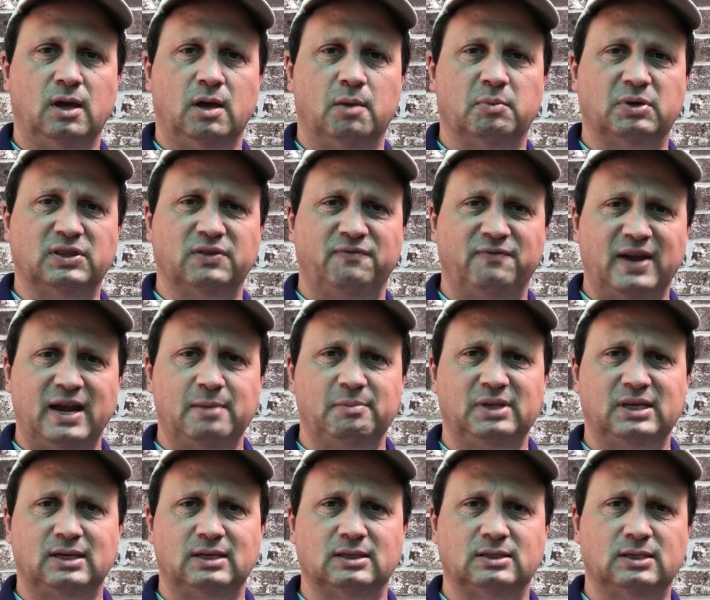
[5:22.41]
But the
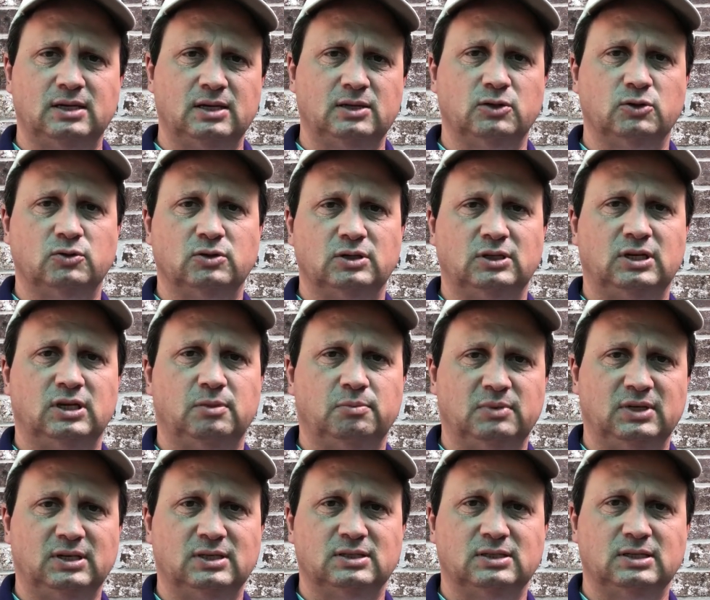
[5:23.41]
family continued to keep
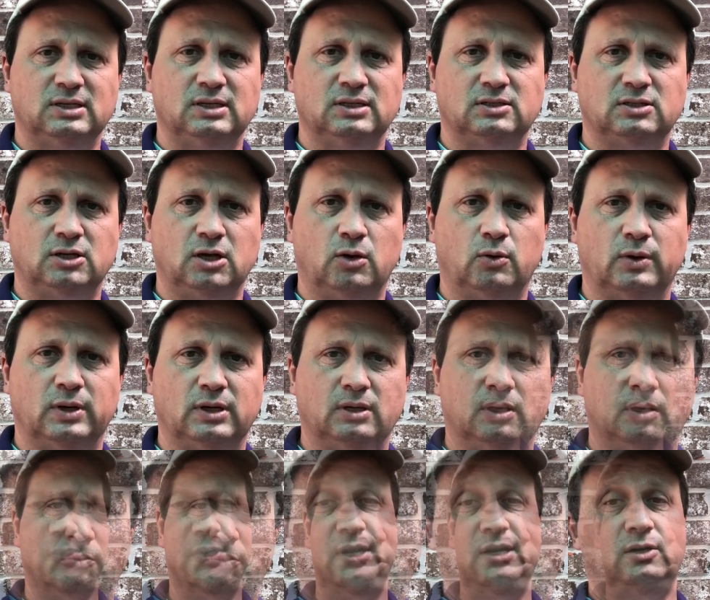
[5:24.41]
these seeds going. In
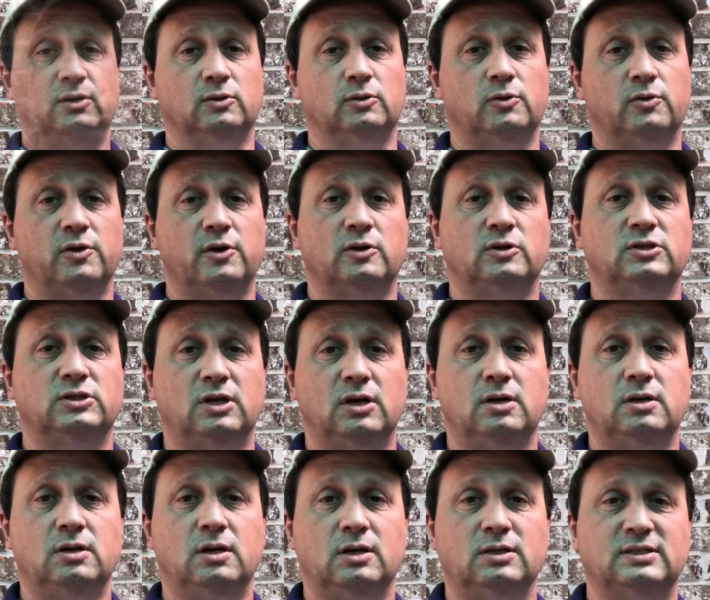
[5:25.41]
particular, their
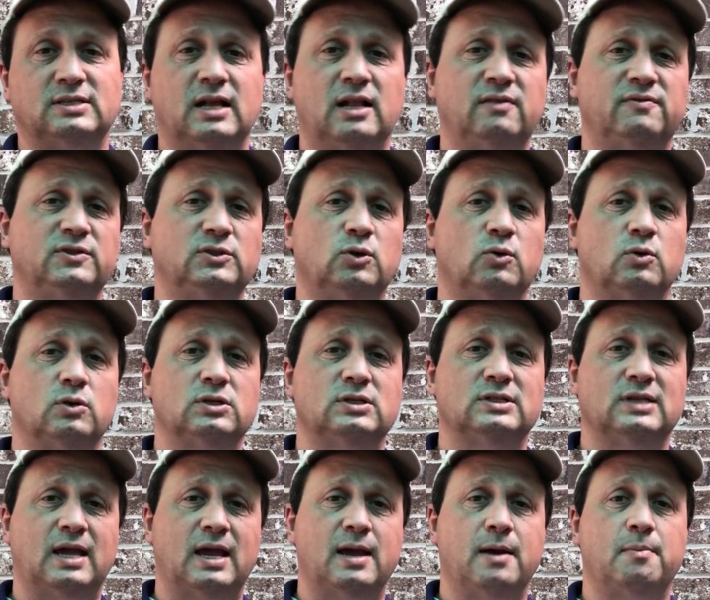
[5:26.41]
son, Salvatore
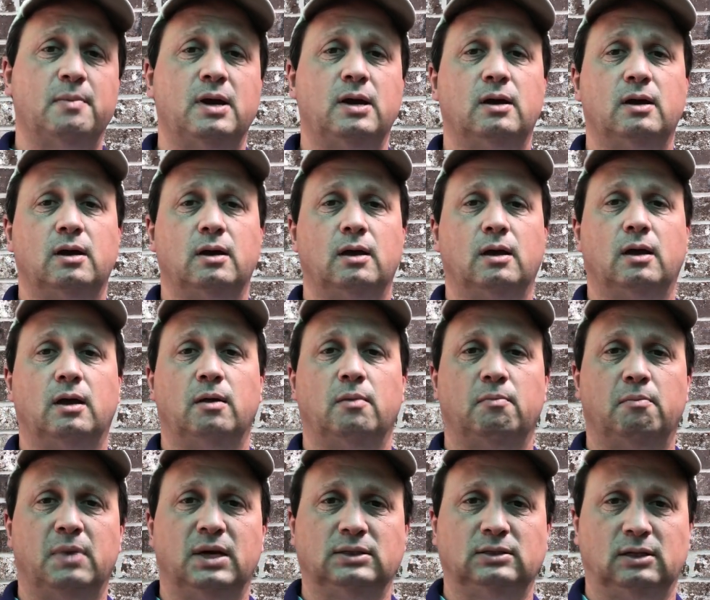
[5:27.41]
Sam
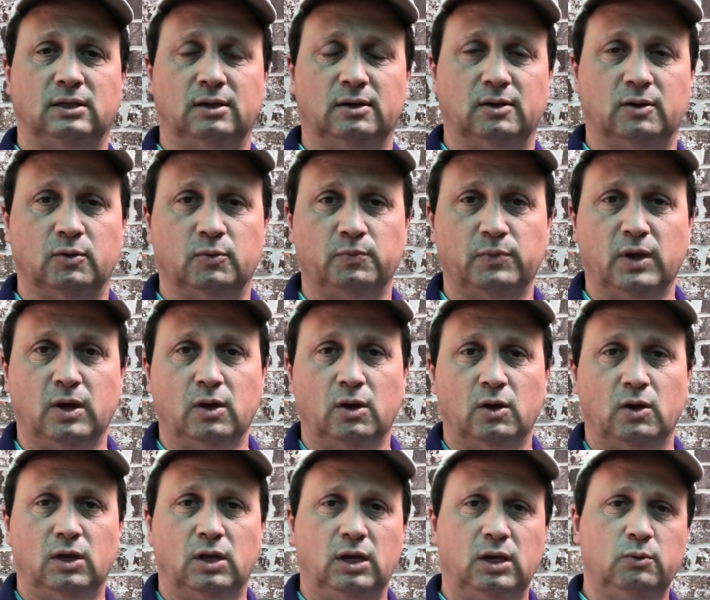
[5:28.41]
Montelero,
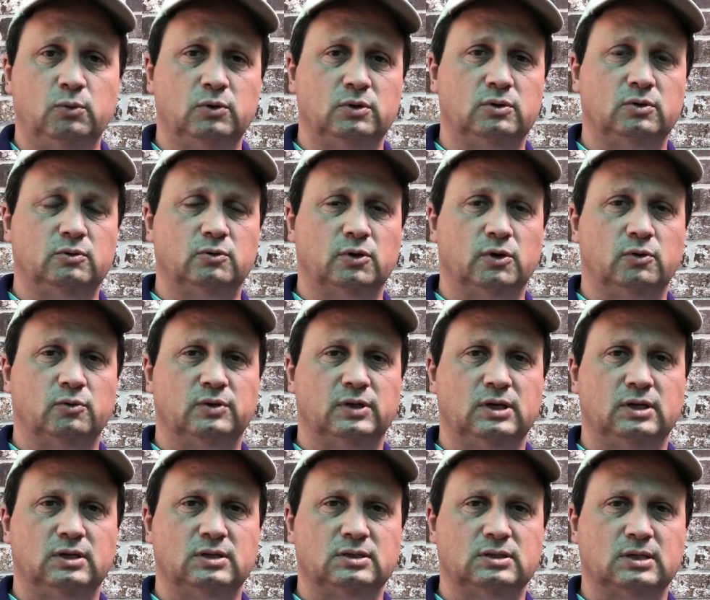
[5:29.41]
he would grow
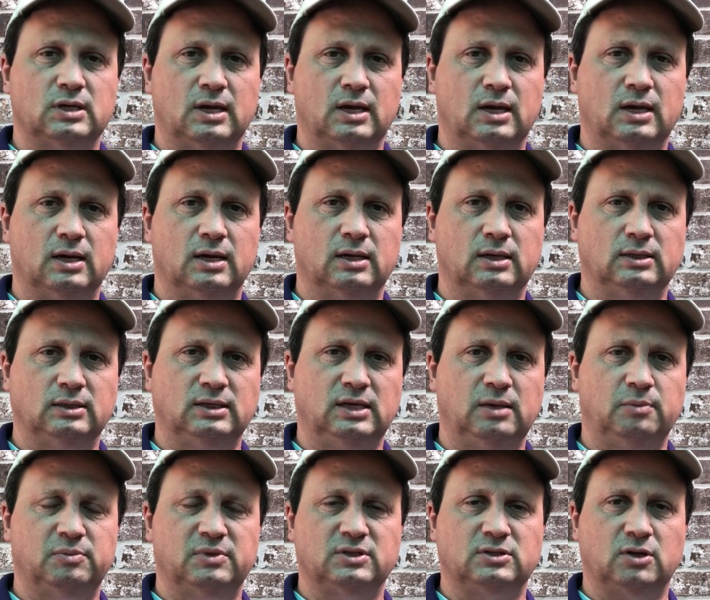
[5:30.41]
these and
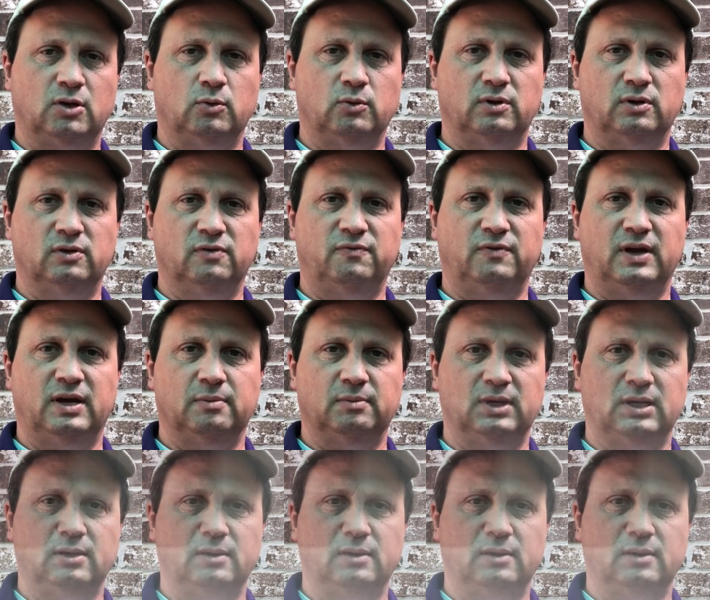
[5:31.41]
keep this going in the family.